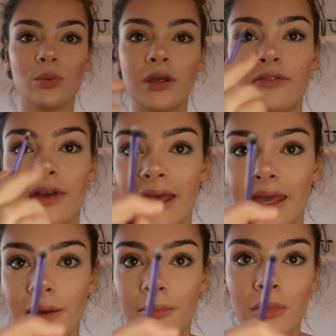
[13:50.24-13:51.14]
then with
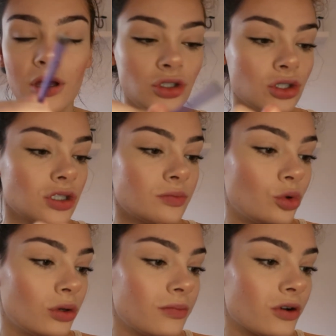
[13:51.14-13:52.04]
a much
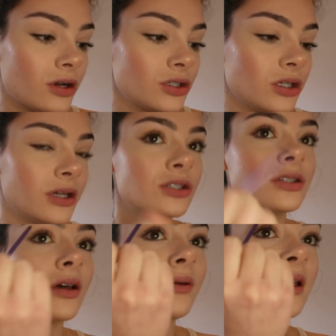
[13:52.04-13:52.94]
smaller brush, I
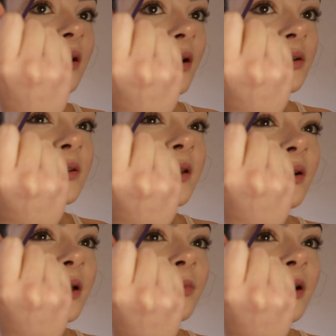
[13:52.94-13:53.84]
just go in under
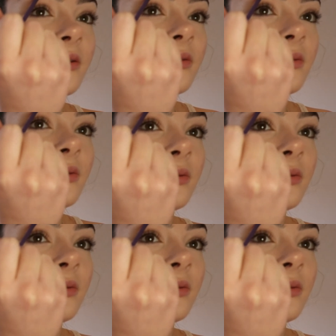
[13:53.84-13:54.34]
the eyebrow.